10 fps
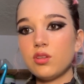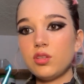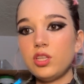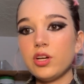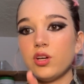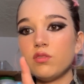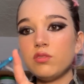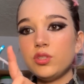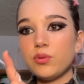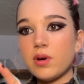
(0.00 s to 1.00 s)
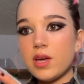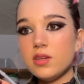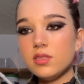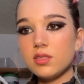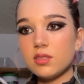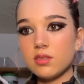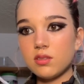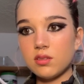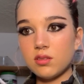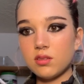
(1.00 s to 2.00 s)
Yarn over twice,
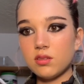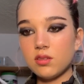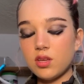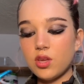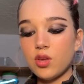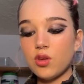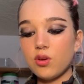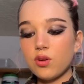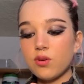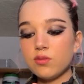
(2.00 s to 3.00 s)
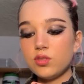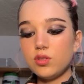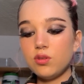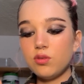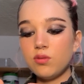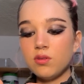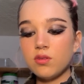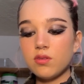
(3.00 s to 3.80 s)
go into